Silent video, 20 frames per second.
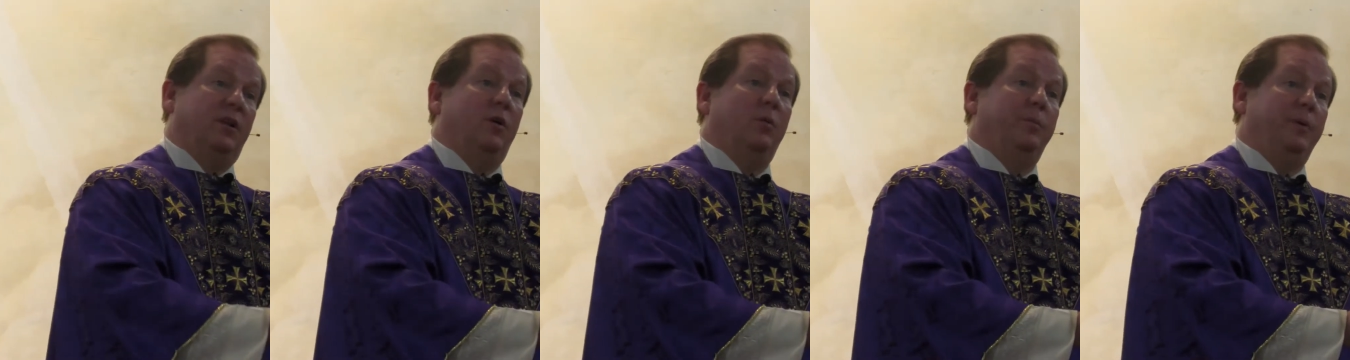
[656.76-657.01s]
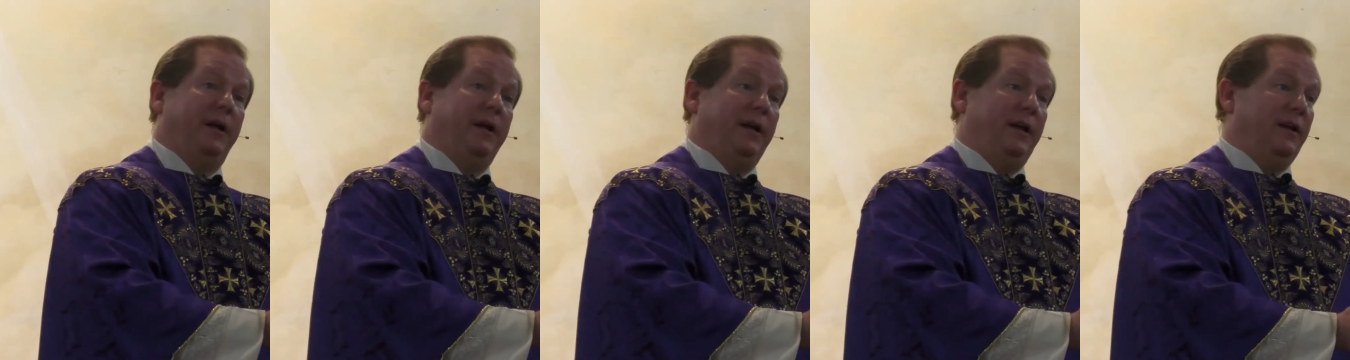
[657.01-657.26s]

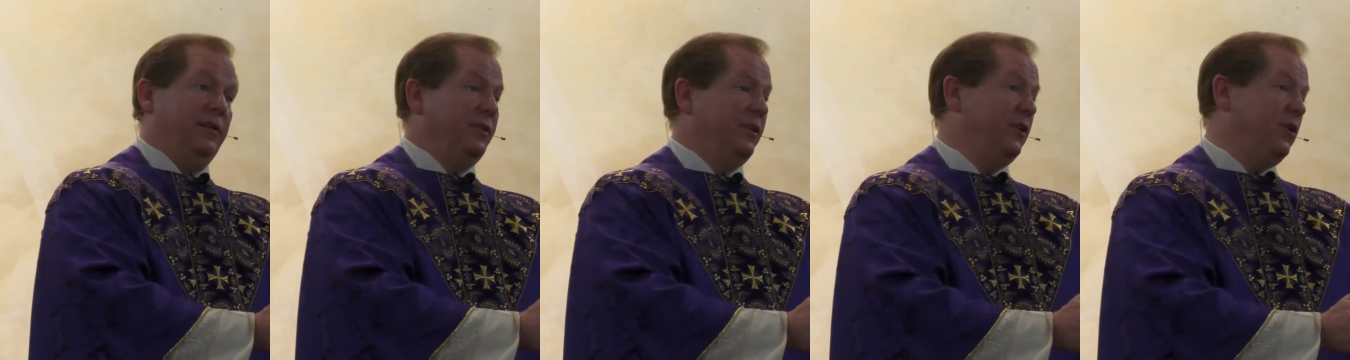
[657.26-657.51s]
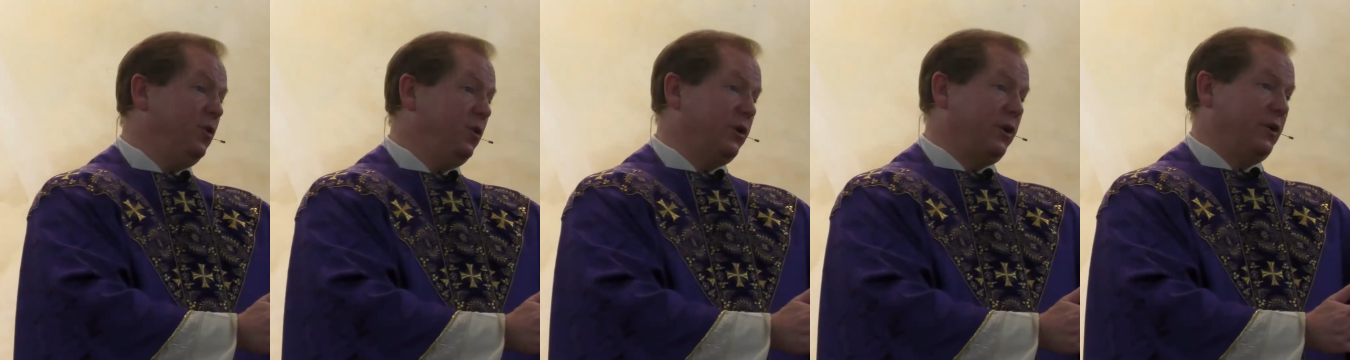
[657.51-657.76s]
being in the
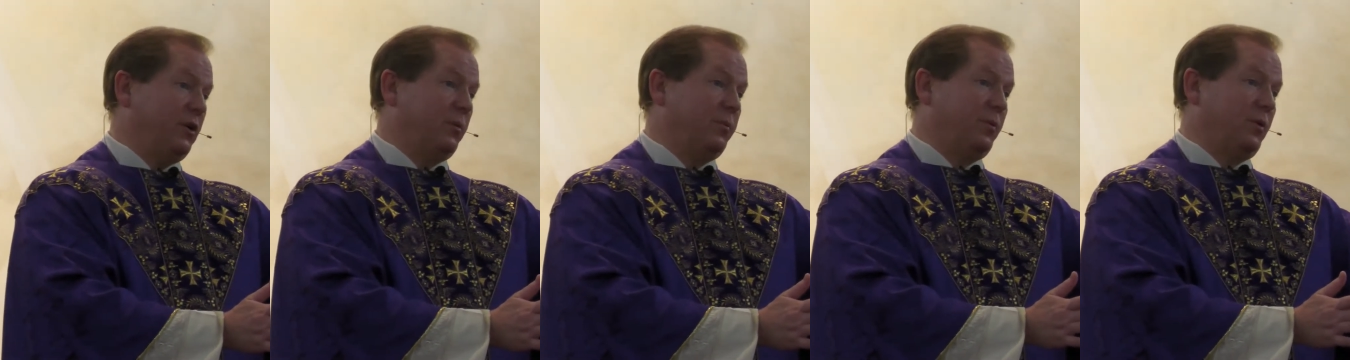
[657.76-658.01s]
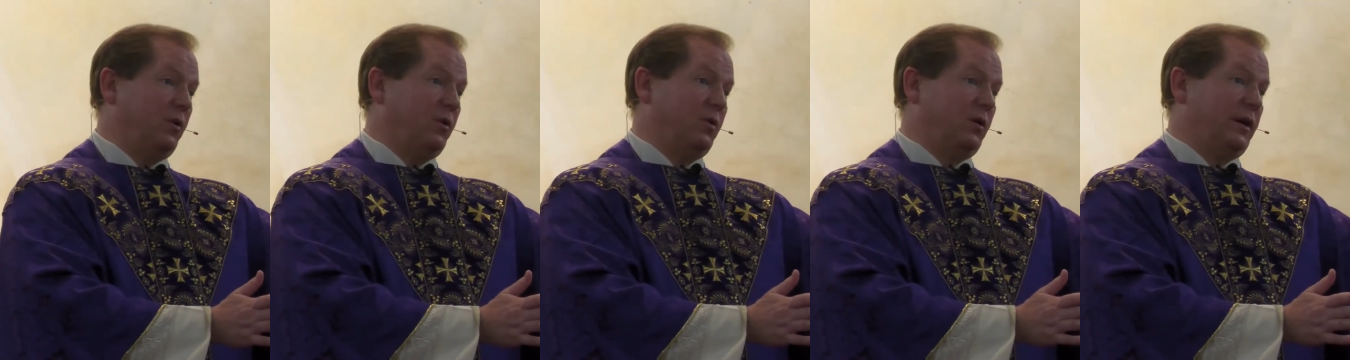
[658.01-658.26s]
nuclear
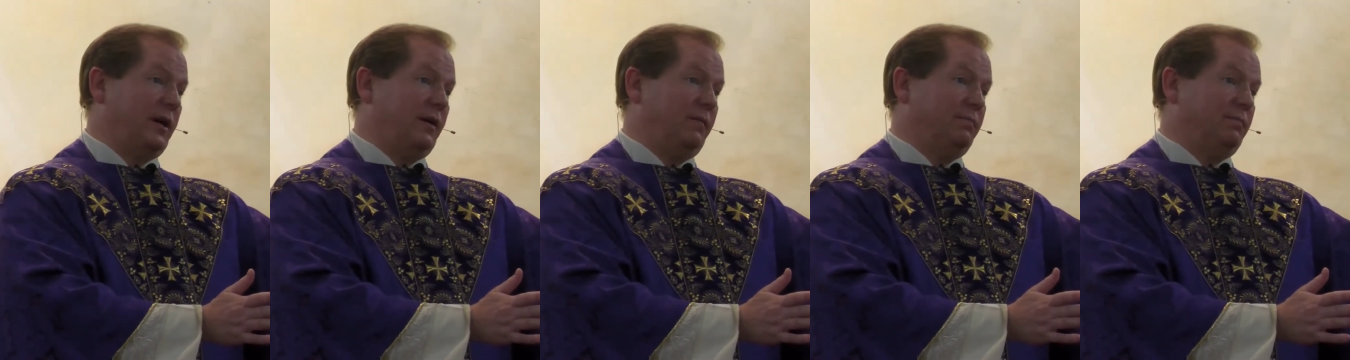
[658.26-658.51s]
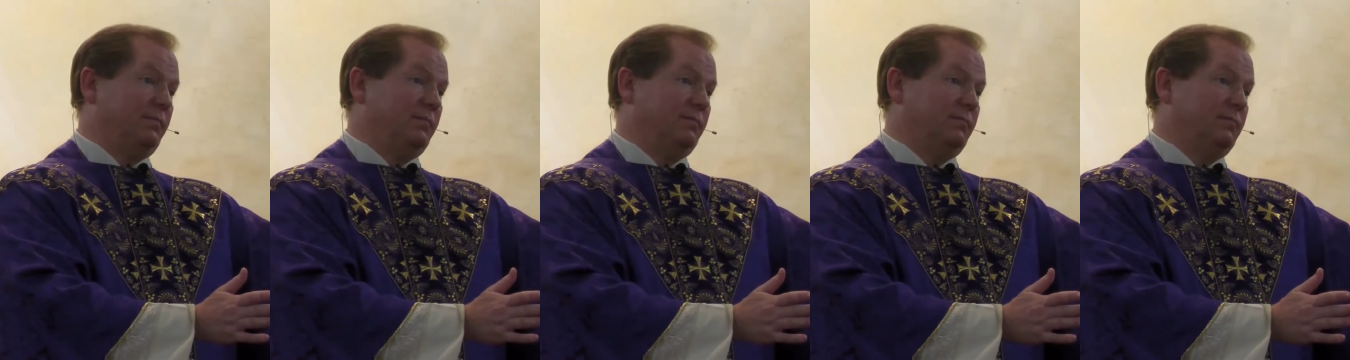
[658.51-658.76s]
program.
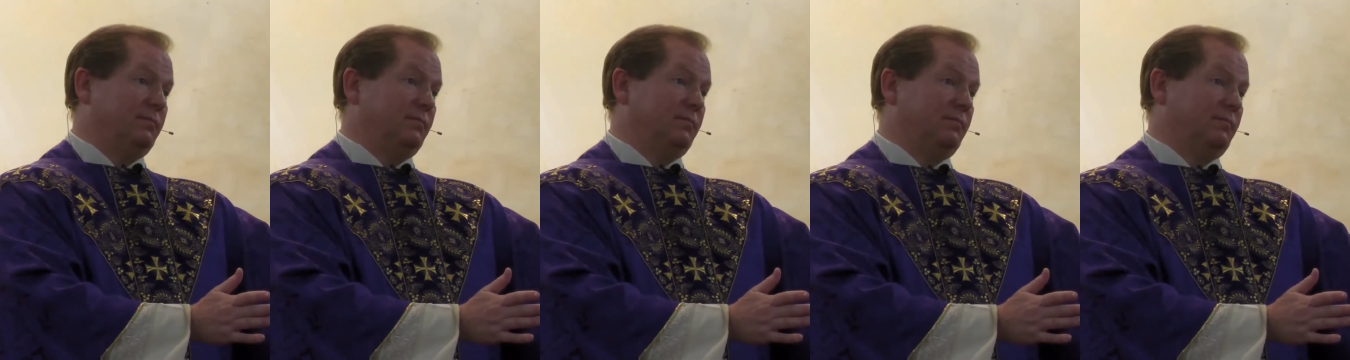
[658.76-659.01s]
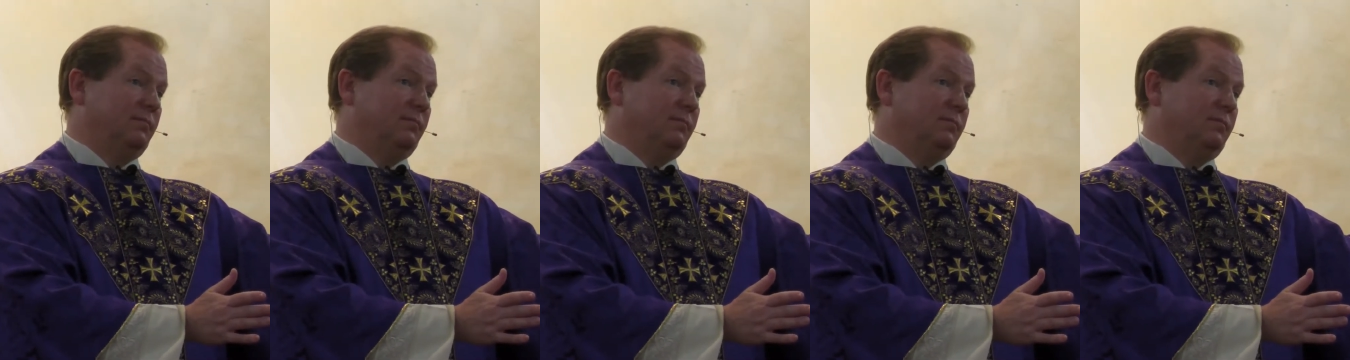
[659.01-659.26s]

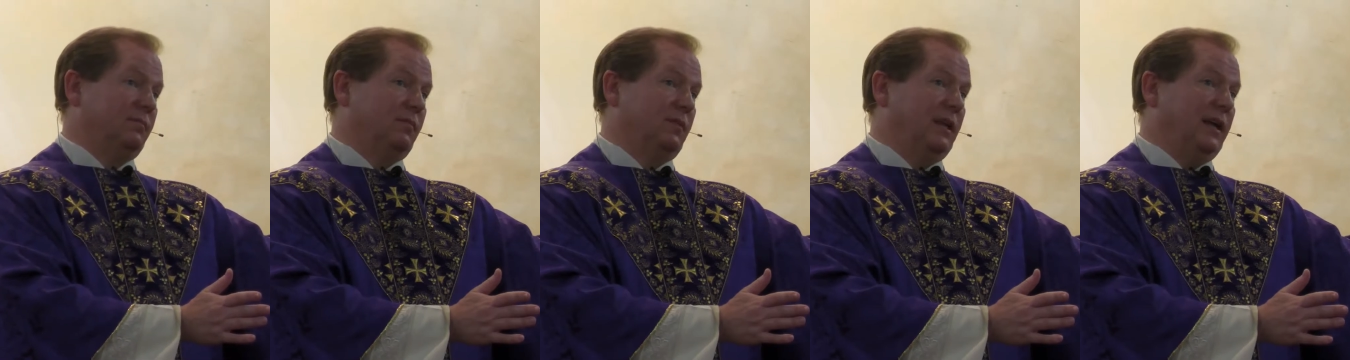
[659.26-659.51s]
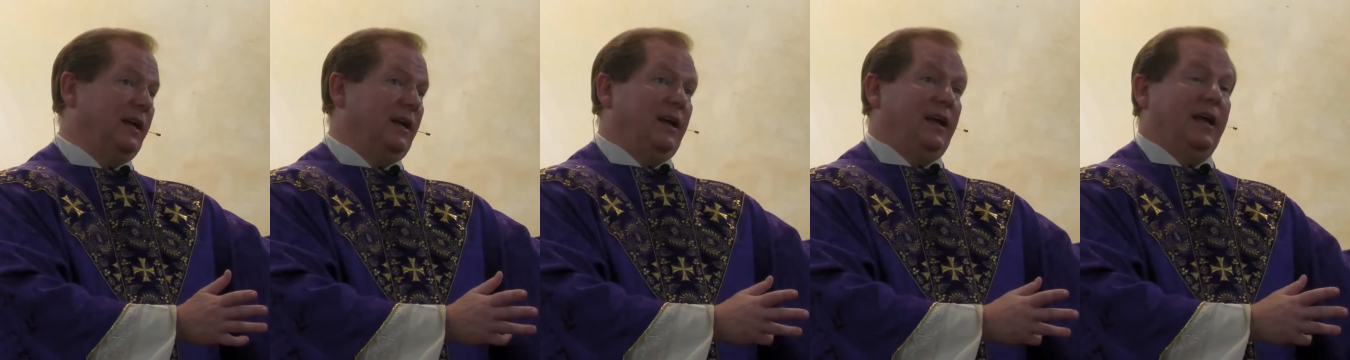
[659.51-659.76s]

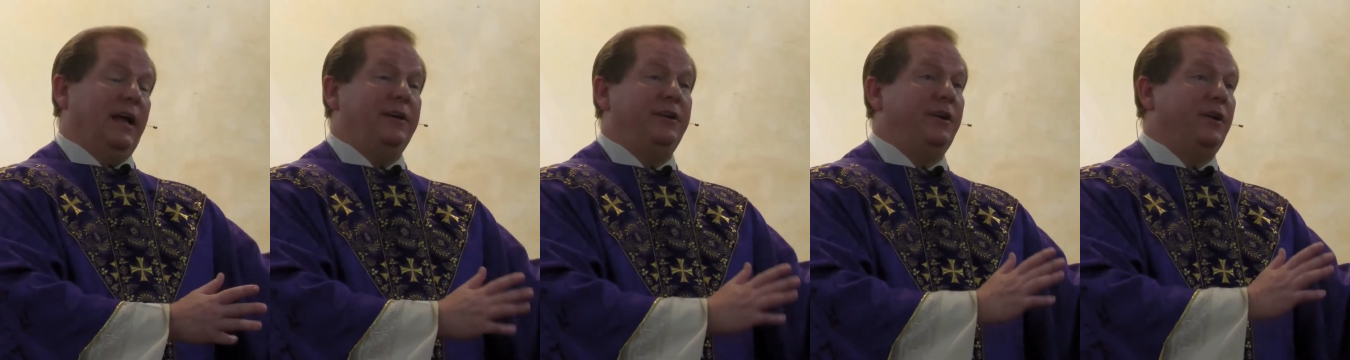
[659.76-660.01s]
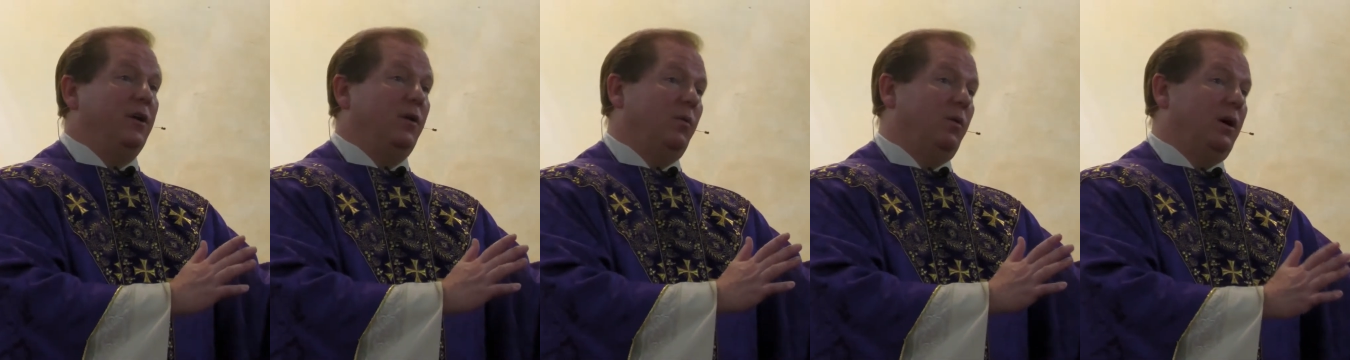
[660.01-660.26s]
And
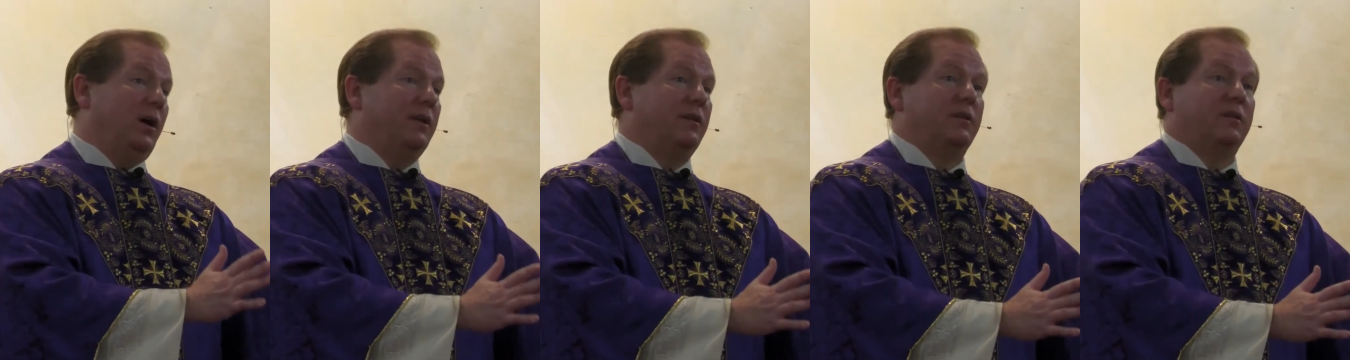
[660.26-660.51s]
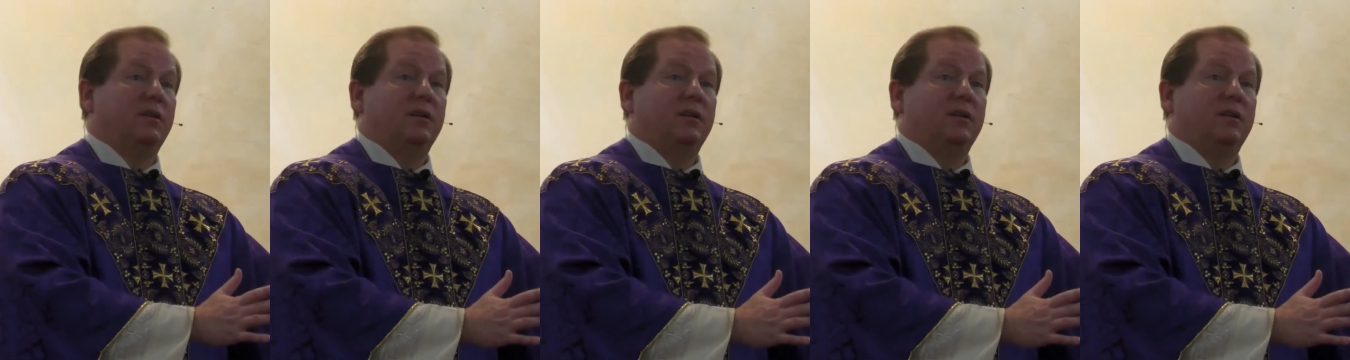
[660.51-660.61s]
you know what?